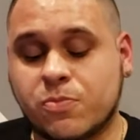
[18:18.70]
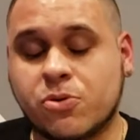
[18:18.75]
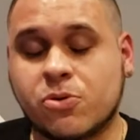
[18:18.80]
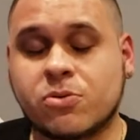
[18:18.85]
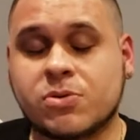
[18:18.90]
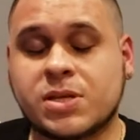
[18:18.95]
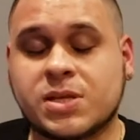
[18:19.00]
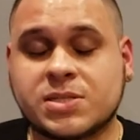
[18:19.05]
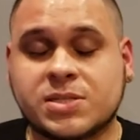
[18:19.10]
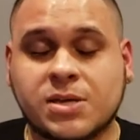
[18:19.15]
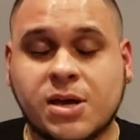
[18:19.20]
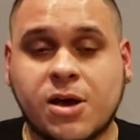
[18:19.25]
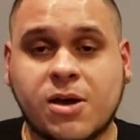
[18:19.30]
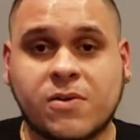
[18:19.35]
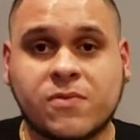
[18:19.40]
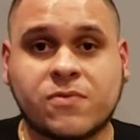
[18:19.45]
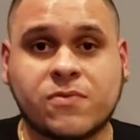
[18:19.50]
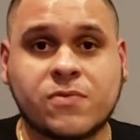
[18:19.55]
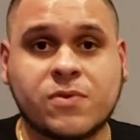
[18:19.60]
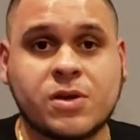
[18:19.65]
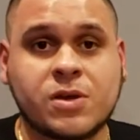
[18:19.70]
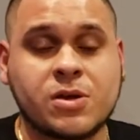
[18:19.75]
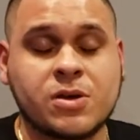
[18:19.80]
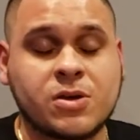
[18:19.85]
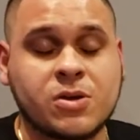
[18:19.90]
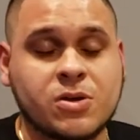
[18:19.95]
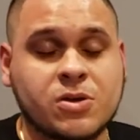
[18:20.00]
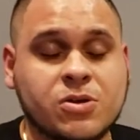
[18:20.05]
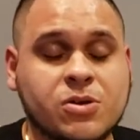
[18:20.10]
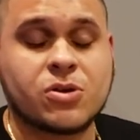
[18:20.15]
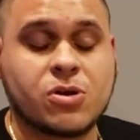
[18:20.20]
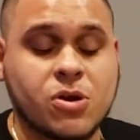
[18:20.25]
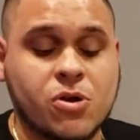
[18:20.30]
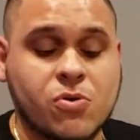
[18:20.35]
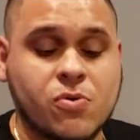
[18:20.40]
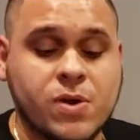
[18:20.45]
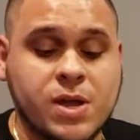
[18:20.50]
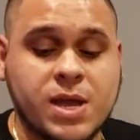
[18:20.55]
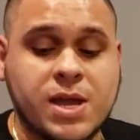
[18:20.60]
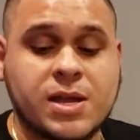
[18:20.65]
pull this off,
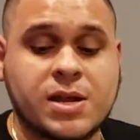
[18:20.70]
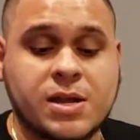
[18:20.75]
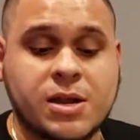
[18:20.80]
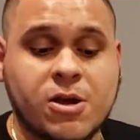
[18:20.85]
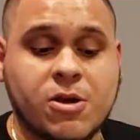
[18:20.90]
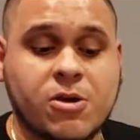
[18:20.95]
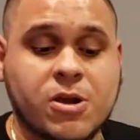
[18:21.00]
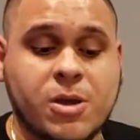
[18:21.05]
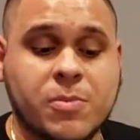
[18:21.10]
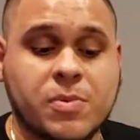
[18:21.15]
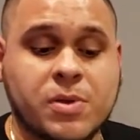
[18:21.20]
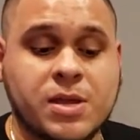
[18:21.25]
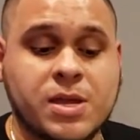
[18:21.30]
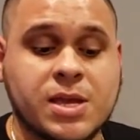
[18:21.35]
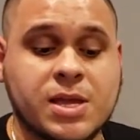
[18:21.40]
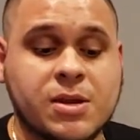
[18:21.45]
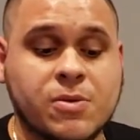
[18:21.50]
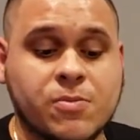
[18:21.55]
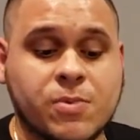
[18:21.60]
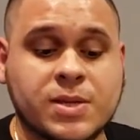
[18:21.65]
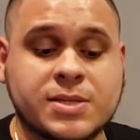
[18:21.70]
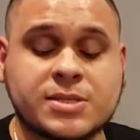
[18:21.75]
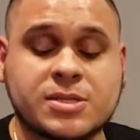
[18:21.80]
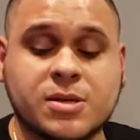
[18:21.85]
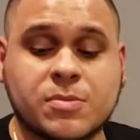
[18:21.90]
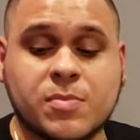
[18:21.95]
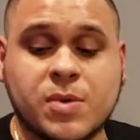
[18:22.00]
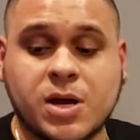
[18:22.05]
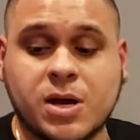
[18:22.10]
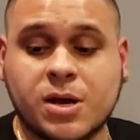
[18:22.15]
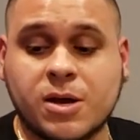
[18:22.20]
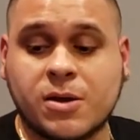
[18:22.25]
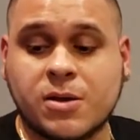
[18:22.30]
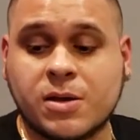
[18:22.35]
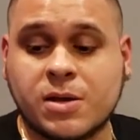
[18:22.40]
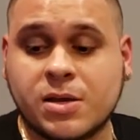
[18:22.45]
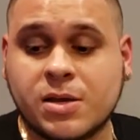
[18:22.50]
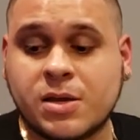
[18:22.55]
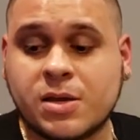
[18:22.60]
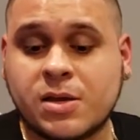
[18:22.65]
go ahead and hurry up and hit it with some a
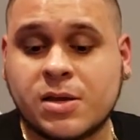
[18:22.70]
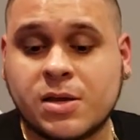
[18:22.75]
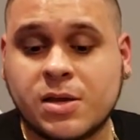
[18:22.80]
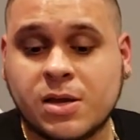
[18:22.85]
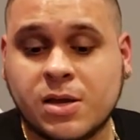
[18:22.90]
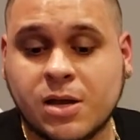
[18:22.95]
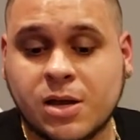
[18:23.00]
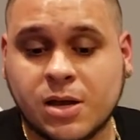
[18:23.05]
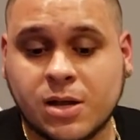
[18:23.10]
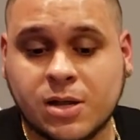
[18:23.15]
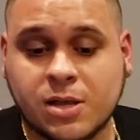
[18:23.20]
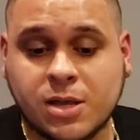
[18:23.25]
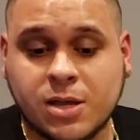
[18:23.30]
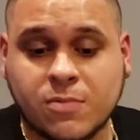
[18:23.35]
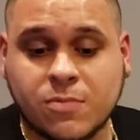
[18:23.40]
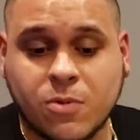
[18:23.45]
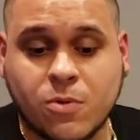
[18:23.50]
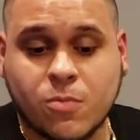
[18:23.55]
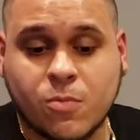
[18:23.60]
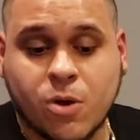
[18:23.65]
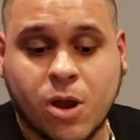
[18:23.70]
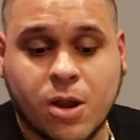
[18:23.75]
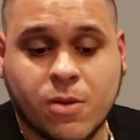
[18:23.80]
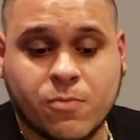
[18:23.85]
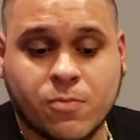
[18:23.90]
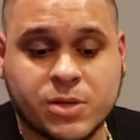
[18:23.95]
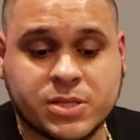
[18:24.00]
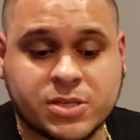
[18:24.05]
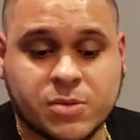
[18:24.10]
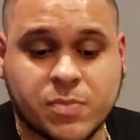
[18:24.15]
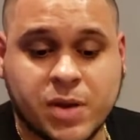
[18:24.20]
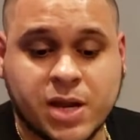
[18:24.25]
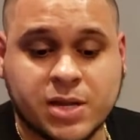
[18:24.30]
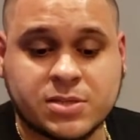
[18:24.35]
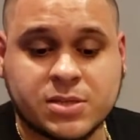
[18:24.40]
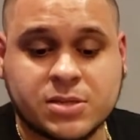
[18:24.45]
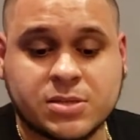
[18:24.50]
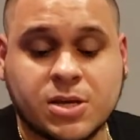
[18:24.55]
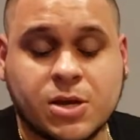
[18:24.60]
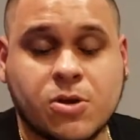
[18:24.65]
clean room right with some
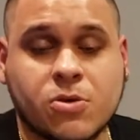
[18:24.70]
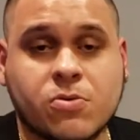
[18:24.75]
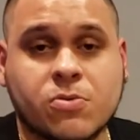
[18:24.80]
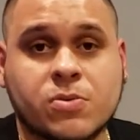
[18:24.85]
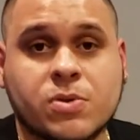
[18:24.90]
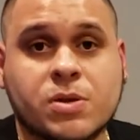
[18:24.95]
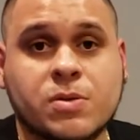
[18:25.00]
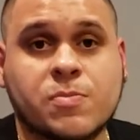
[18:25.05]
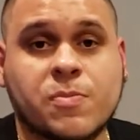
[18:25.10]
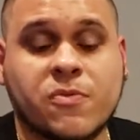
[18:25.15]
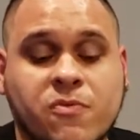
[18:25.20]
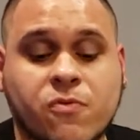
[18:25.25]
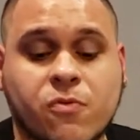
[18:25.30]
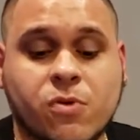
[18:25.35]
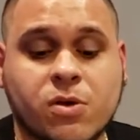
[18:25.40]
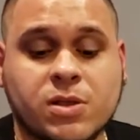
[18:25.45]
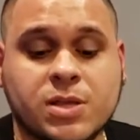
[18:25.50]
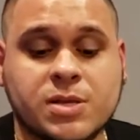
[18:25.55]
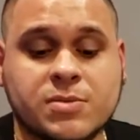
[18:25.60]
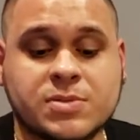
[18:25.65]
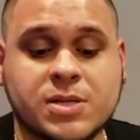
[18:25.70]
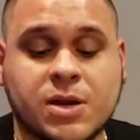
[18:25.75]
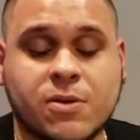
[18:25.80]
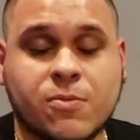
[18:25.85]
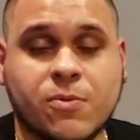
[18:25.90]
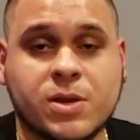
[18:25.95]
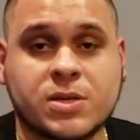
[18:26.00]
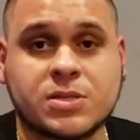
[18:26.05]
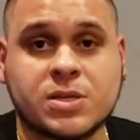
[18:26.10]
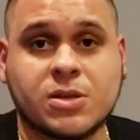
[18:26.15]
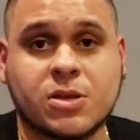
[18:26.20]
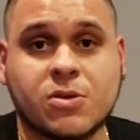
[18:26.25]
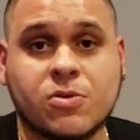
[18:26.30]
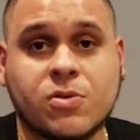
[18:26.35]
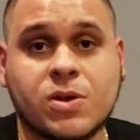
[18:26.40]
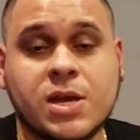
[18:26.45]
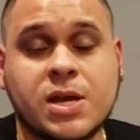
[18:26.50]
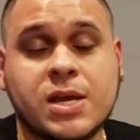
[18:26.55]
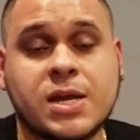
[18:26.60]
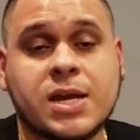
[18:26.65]
acetone before it leaves that residue.
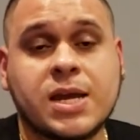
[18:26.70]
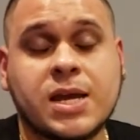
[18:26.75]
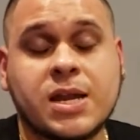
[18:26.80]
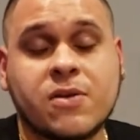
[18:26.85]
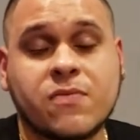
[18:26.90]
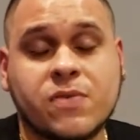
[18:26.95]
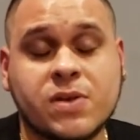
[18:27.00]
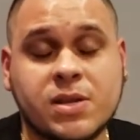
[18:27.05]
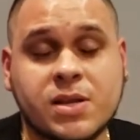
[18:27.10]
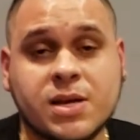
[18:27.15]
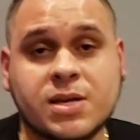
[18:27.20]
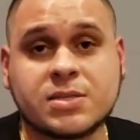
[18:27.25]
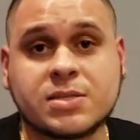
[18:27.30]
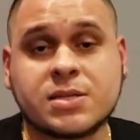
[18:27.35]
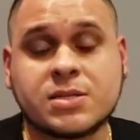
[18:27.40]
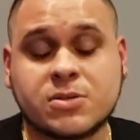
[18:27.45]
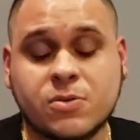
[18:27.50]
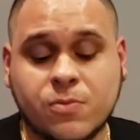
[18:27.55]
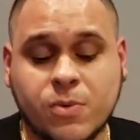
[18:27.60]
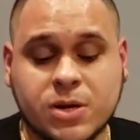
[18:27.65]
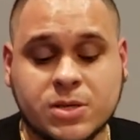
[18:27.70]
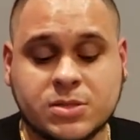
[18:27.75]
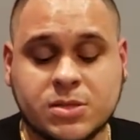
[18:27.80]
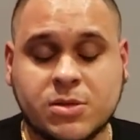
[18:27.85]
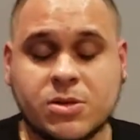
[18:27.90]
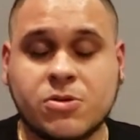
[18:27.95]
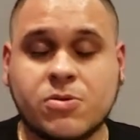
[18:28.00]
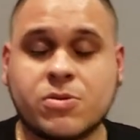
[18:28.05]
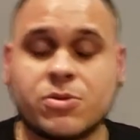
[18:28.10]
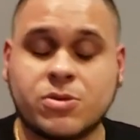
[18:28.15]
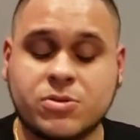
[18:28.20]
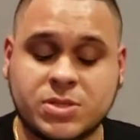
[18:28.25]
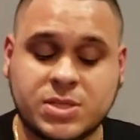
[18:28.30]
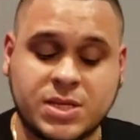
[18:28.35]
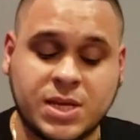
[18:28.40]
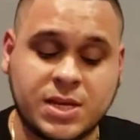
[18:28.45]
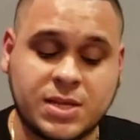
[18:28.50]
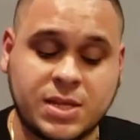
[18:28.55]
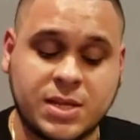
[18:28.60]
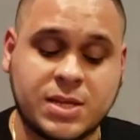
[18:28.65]
And if it does leave a residue and you
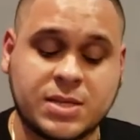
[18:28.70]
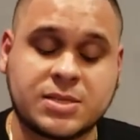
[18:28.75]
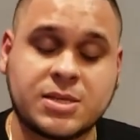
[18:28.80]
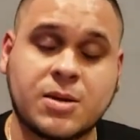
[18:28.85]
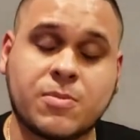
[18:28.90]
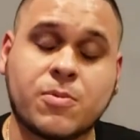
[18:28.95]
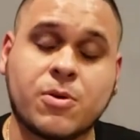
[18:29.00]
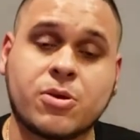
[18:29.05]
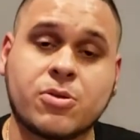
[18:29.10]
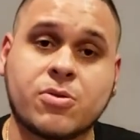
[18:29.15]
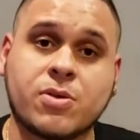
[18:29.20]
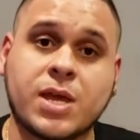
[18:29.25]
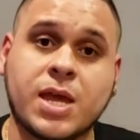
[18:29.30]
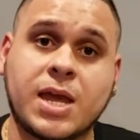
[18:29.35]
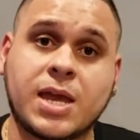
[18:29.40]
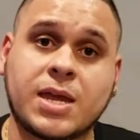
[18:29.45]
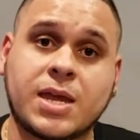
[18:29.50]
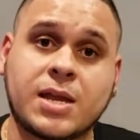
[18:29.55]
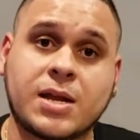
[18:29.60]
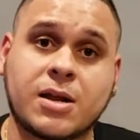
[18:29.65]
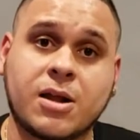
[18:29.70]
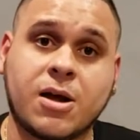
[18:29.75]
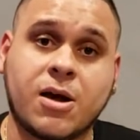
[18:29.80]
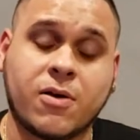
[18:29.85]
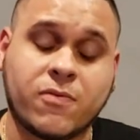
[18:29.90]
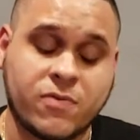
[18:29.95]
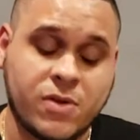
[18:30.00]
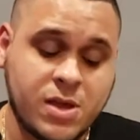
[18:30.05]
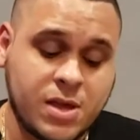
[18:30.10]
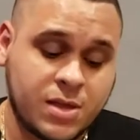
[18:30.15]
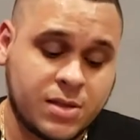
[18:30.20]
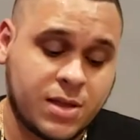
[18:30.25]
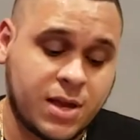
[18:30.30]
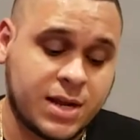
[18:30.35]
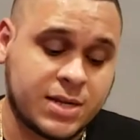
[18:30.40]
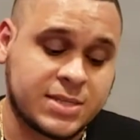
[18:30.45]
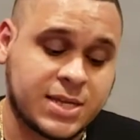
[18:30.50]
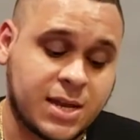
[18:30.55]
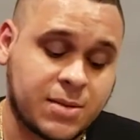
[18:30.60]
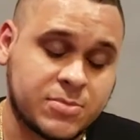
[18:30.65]
see that it's somewhere and you can't get it off, a
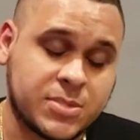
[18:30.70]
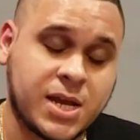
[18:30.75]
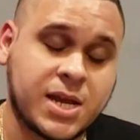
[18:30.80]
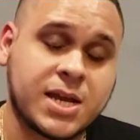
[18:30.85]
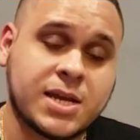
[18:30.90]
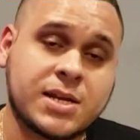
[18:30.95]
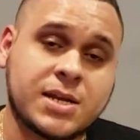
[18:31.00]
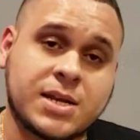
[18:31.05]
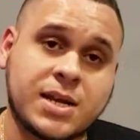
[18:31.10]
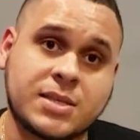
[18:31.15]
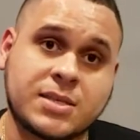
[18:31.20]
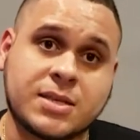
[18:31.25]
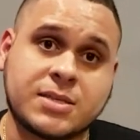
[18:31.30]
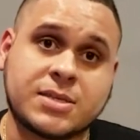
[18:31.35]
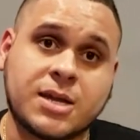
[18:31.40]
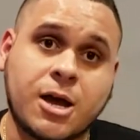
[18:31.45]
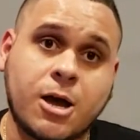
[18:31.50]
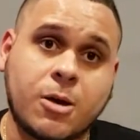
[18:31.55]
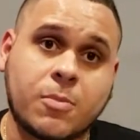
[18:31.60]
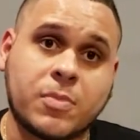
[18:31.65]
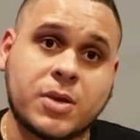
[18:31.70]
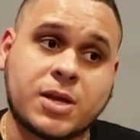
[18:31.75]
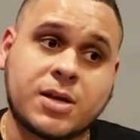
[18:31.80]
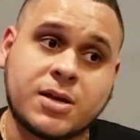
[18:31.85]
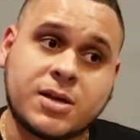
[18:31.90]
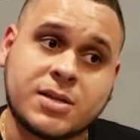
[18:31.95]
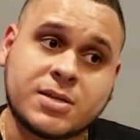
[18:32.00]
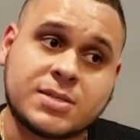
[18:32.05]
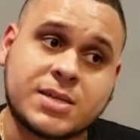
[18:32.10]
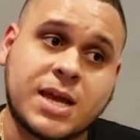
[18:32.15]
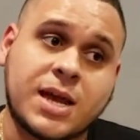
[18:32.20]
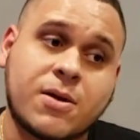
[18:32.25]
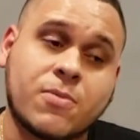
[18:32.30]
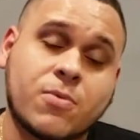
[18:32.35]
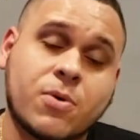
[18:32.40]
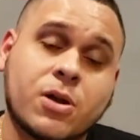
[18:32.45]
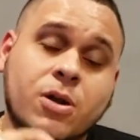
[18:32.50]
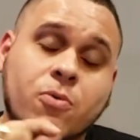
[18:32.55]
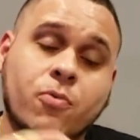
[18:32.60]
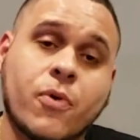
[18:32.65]
lot of times I get it at the top because I
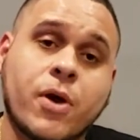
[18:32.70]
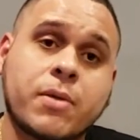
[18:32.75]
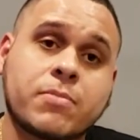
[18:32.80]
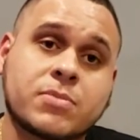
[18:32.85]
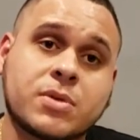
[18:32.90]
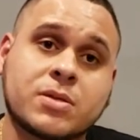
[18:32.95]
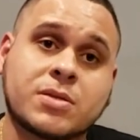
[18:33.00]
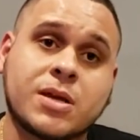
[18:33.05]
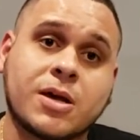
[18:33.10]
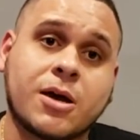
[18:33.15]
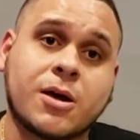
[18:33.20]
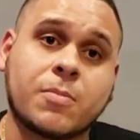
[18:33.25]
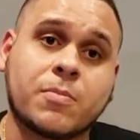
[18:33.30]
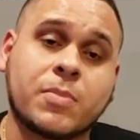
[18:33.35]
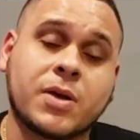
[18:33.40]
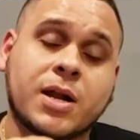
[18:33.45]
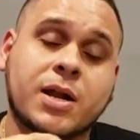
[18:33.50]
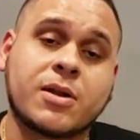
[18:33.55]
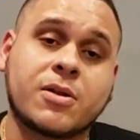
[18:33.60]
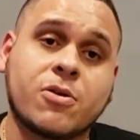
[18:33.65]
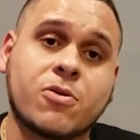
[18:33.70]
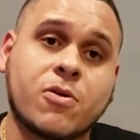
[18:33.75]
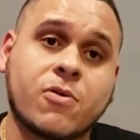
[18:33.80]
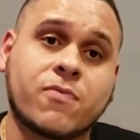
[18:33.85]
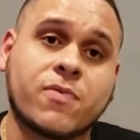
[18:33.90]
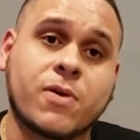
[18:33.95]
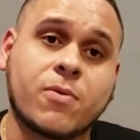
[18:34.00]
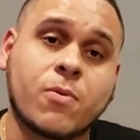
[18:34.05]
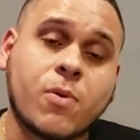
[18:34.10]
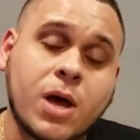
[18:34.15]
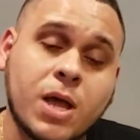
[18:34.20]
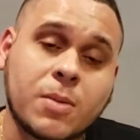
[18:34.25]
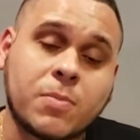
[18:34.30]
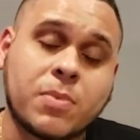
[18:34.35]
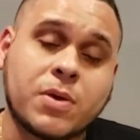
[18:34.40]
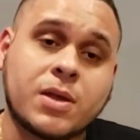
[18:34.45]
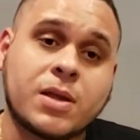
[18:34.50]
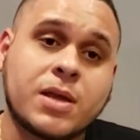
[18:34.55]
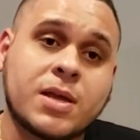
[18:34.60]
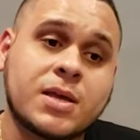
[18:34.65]
want to wipe the top, but I know if I wipe
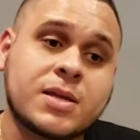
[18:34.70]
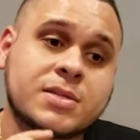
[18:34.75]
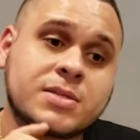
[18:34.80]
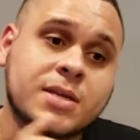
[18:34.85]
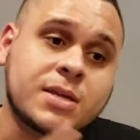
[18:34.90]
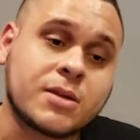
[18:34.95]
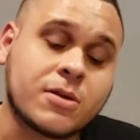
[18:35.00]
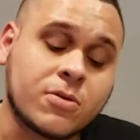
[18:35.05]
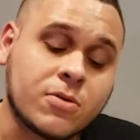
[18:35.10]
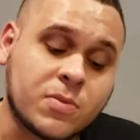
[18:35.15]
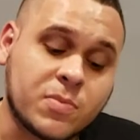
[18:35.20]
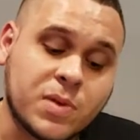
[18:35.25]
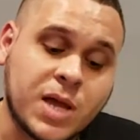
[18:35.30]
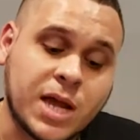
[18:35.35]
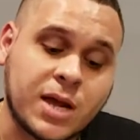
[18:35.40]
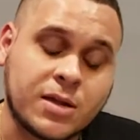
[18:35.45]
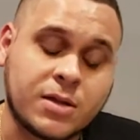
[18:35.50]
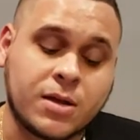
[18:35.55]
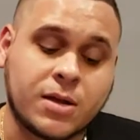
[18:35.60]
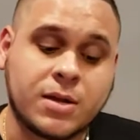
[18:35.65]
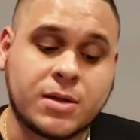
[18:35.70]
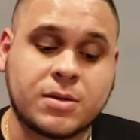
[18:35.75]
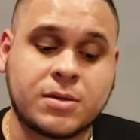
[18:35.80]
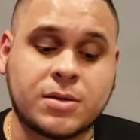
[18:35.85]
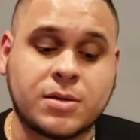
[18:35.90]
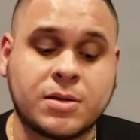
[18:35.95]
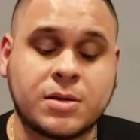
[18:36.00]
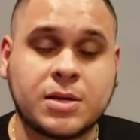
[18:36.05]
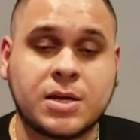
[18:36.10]
it, it's going to go in the black light.